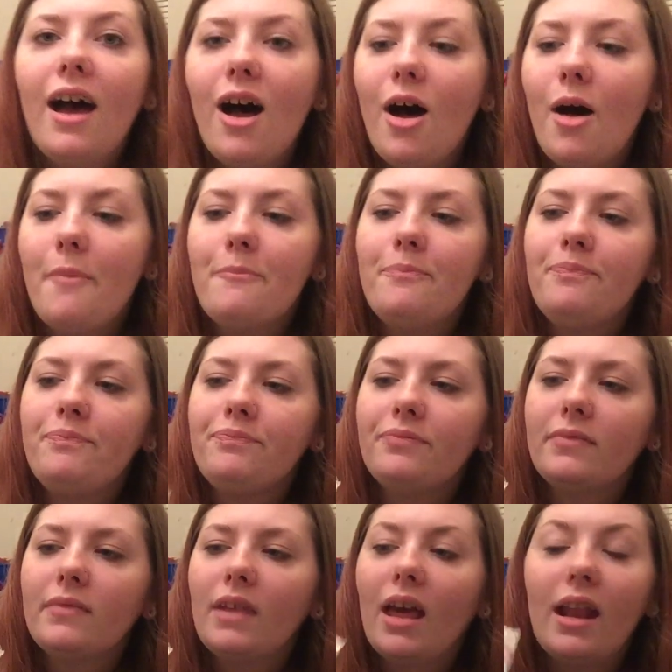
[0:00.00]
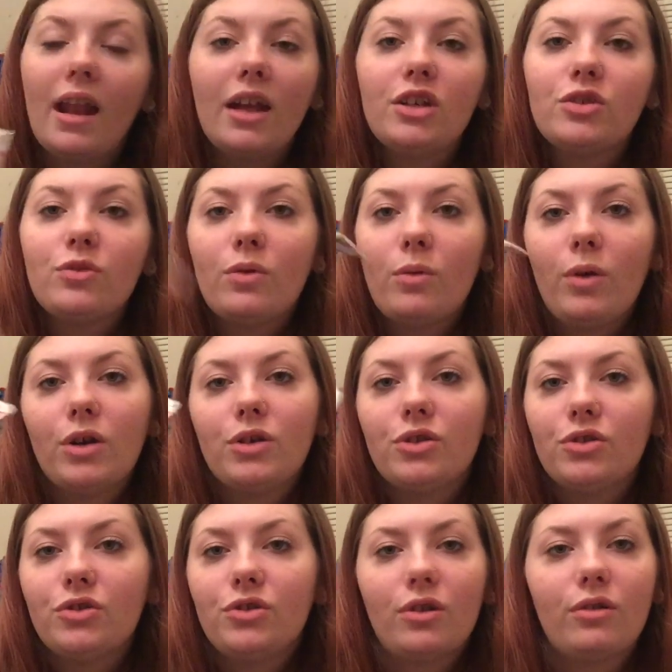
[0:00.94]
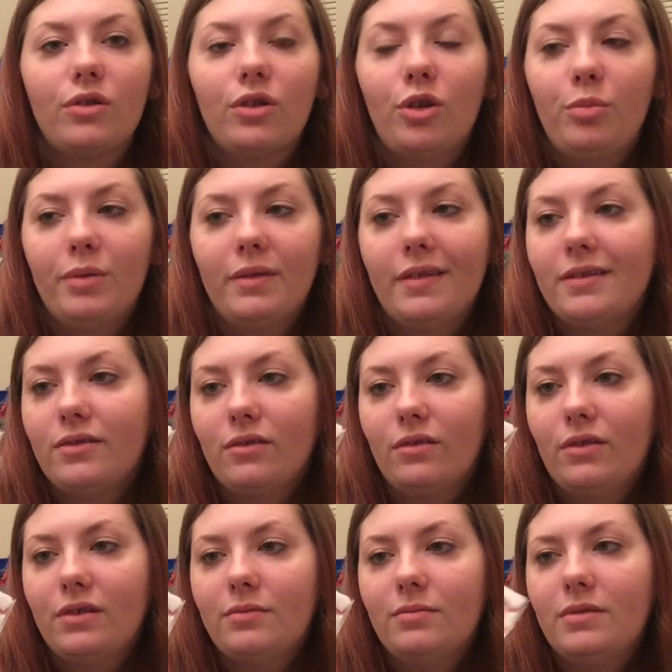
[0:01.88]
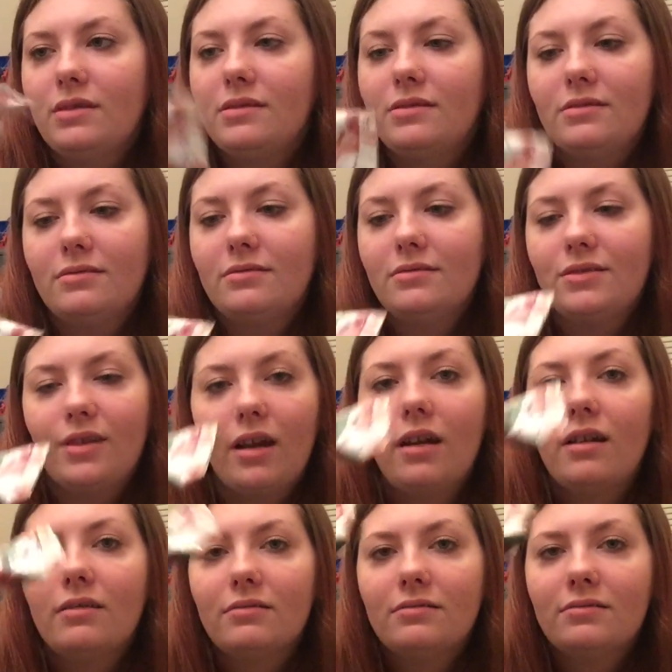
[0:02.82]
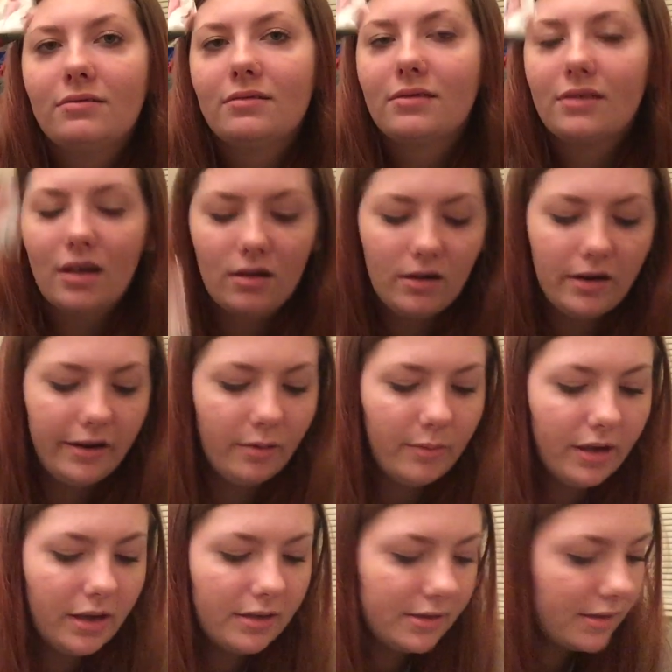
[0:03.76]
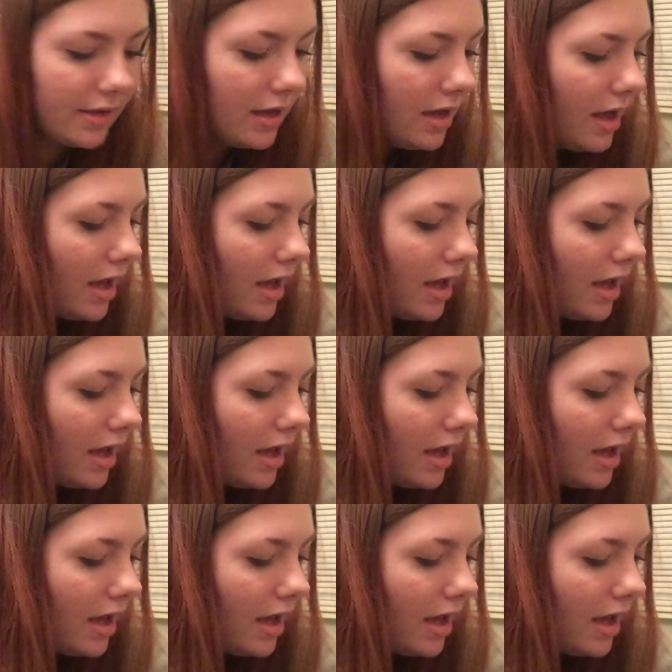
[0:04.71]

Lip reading: and I just want to watch her struggle to open this on Christmas. So, got her hair mask.